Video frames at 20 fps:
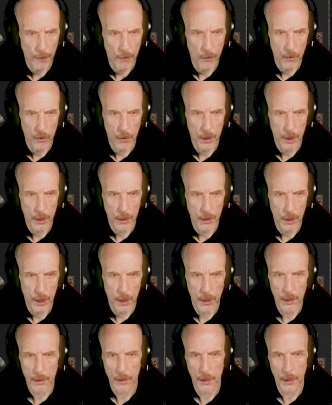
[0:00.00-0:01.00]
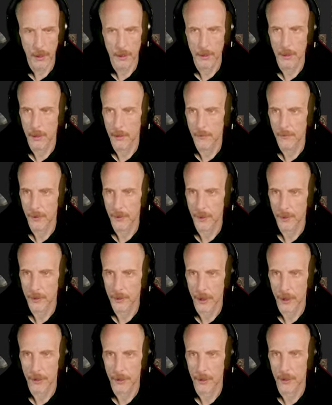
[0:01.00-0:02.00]
Warlock. Arcane
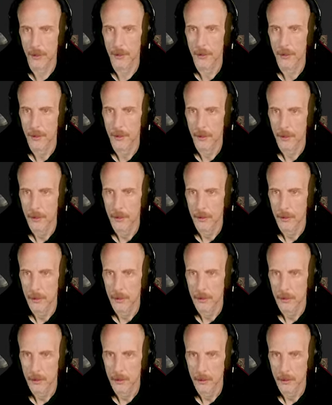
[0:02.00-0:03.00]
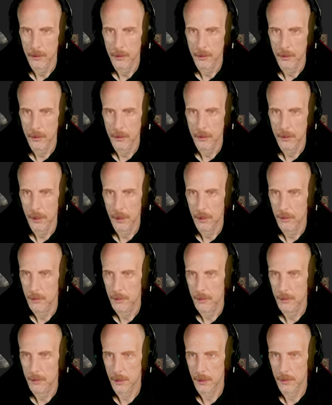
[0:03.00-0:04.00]
Infiltrator. It's got good
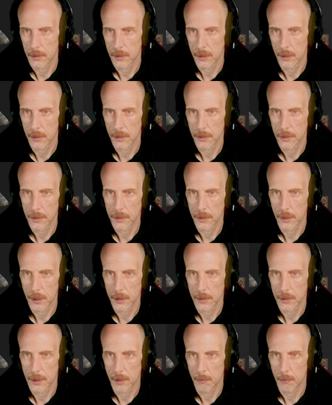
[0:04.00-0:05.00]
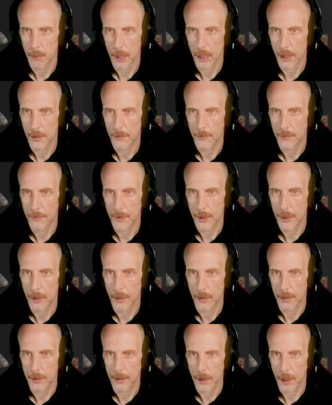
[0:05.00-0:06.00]
intelligence, dexterity, strength, not bad.
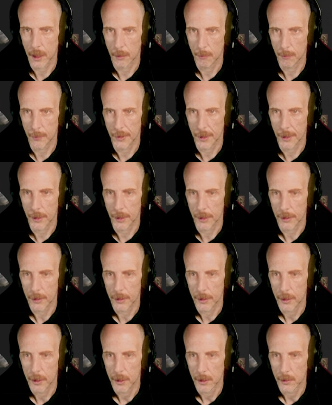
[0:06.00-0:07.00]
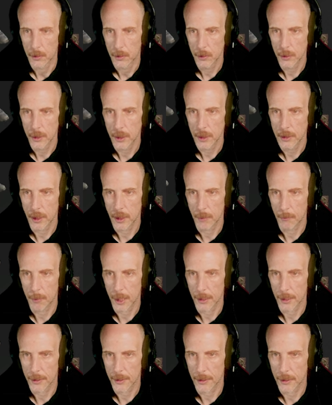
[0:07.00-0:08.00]
Vigor is up there. Ooh, he's not
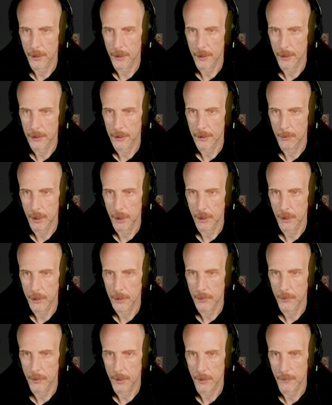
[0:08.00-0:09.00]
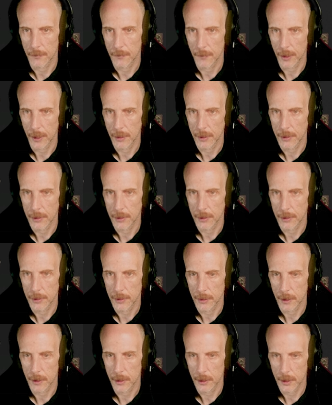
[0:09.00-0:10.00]
bad at all, to be honest with you. Faith is...
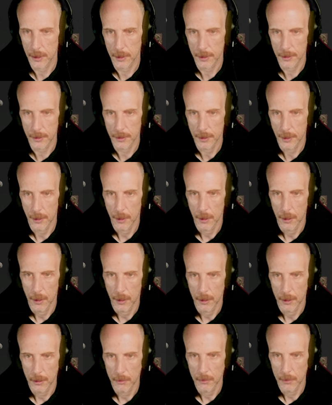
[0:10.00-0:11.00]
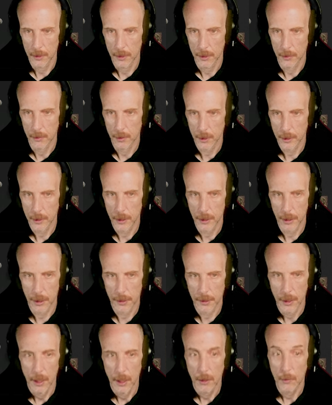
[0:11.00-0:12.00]
Luck is... Alrighty, what's he
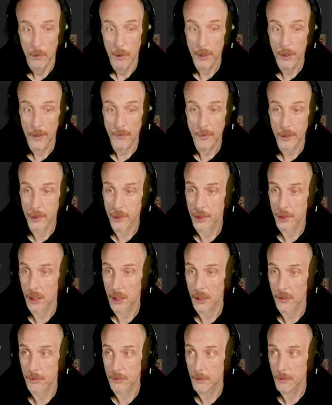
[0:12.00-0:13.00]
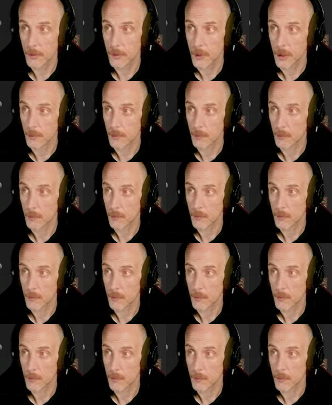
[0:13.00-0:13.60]
got? We'll give it a shot, will we?